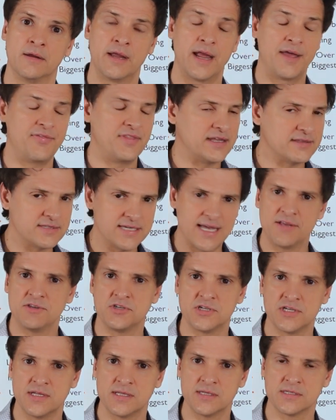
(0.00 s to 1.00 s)
And the
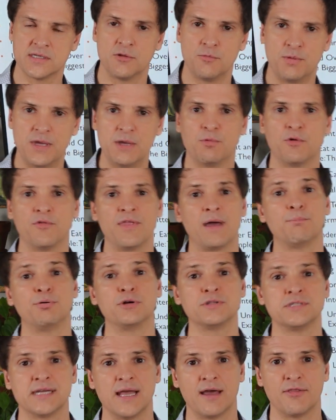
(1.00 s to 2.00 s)
intentions of the people that
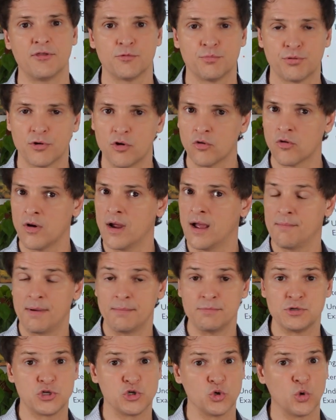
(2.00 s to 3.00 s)
put together the program, I'm
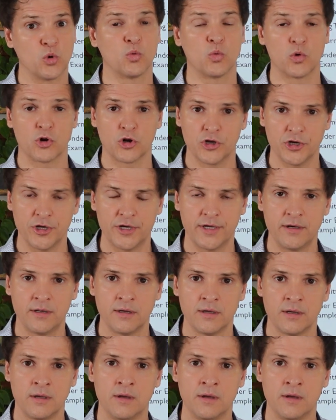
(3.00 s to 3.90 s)
sure were good,